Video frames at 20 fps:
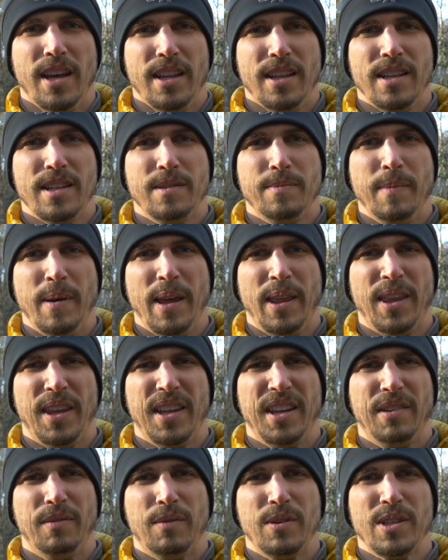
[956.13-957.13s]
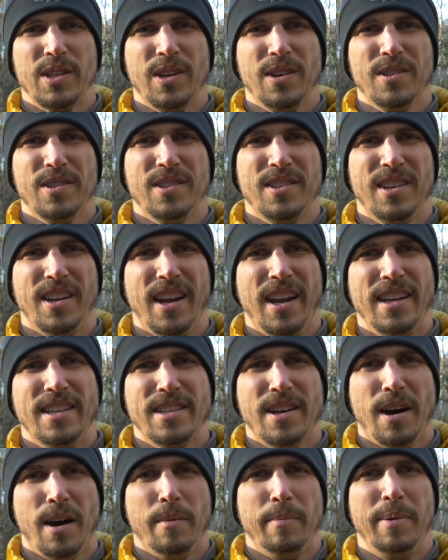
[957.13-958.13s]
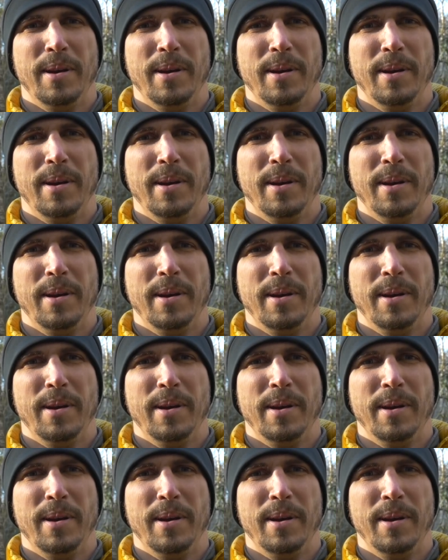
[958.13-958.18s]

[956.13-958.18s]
This method results in a top